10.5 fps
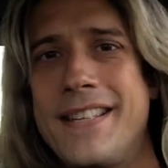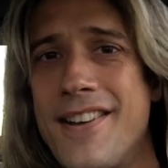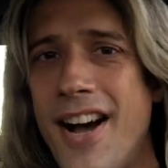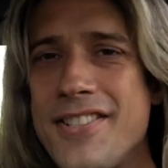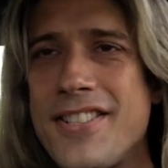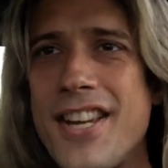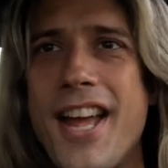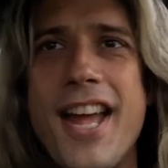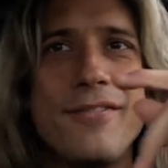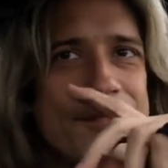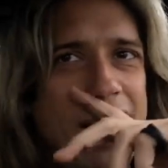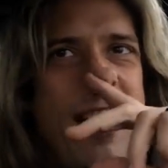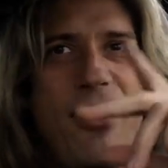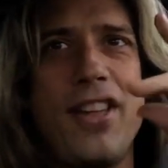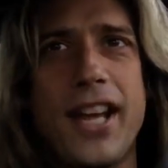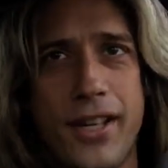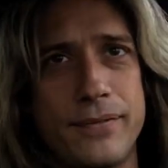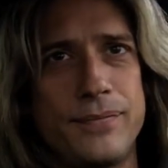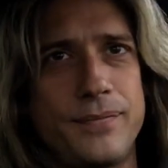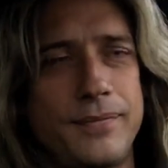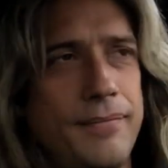He did not say, I think,
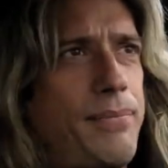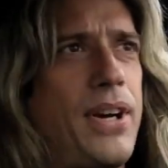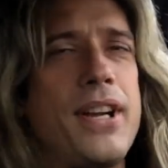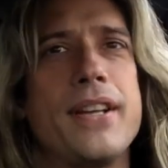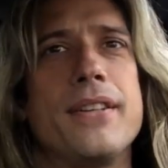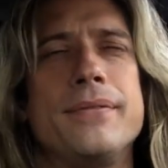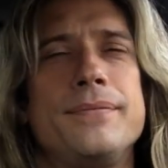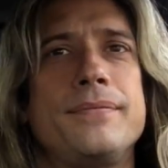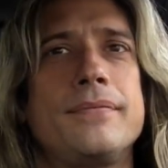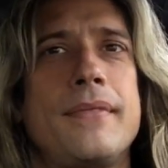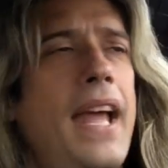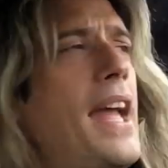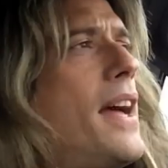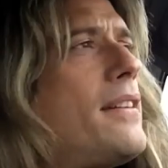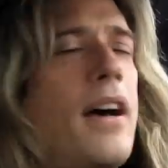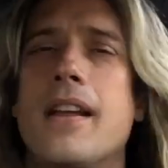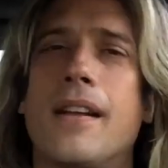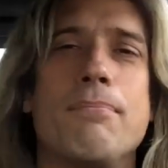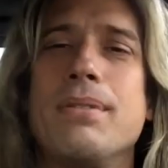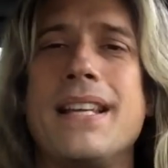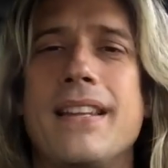period. And on a
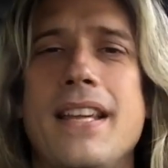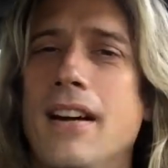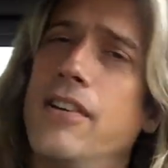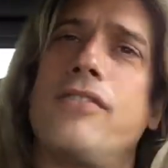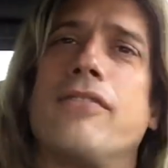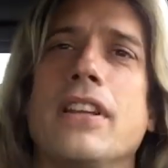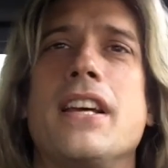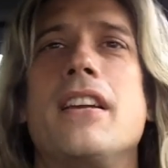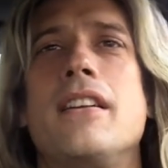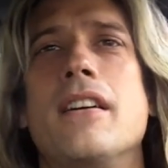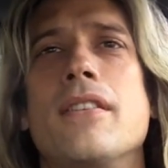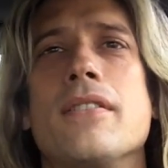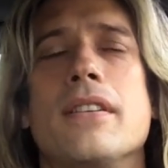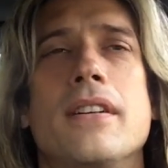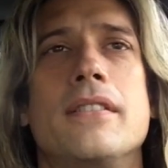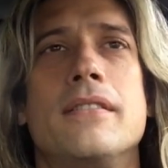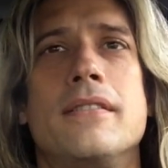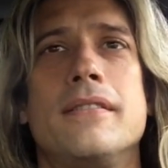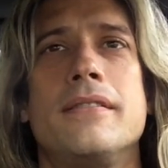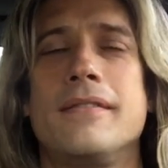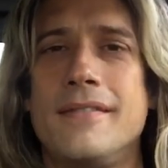completely unrelated note,
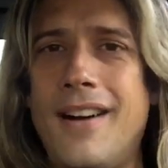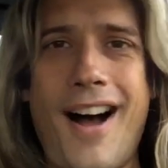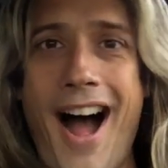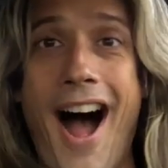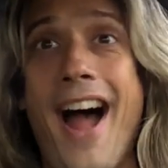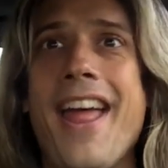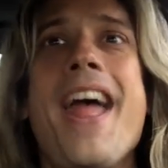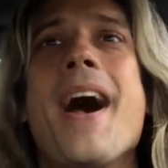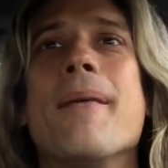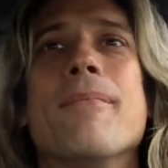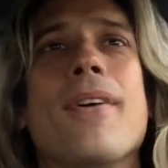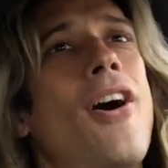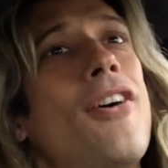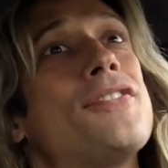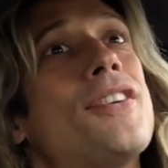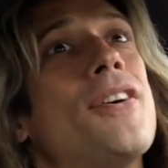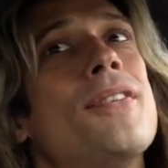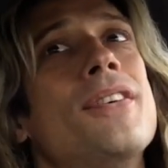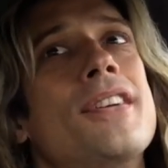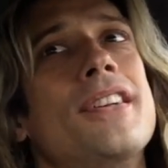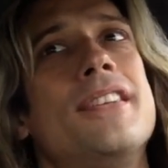I am also.
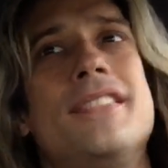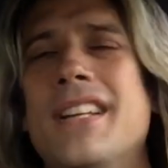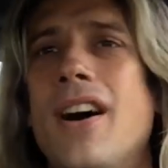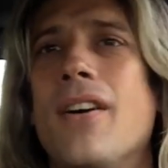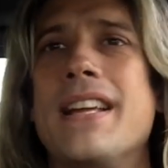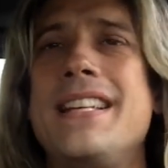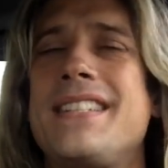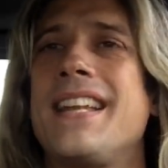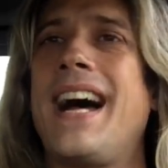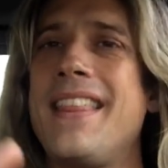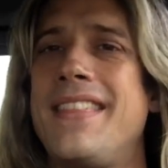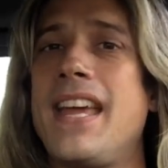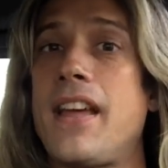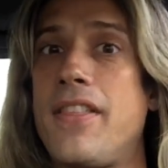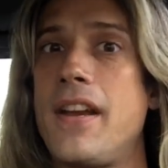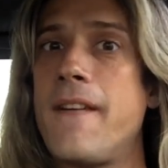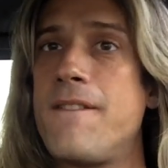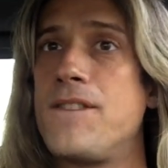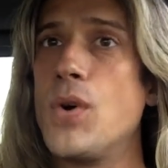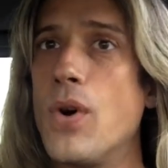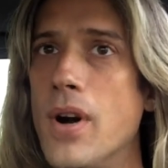No, he said, I think,
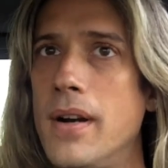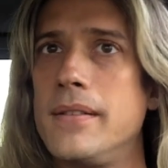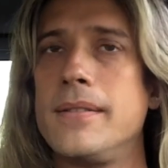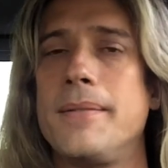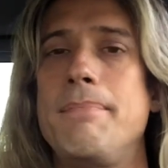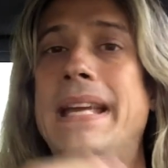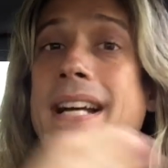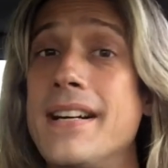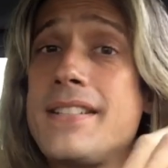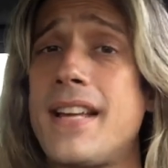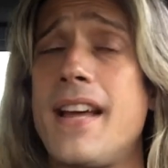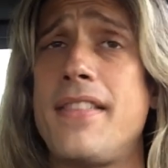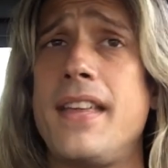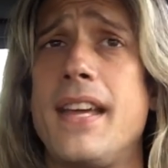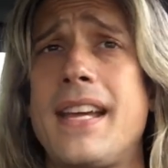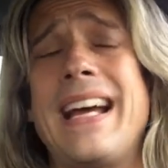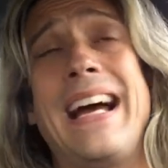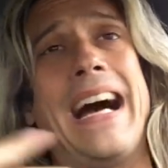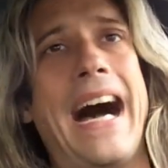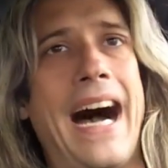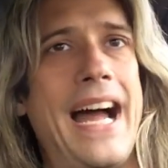therefore, because I think,
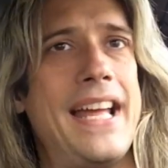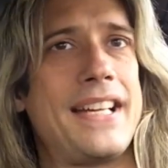I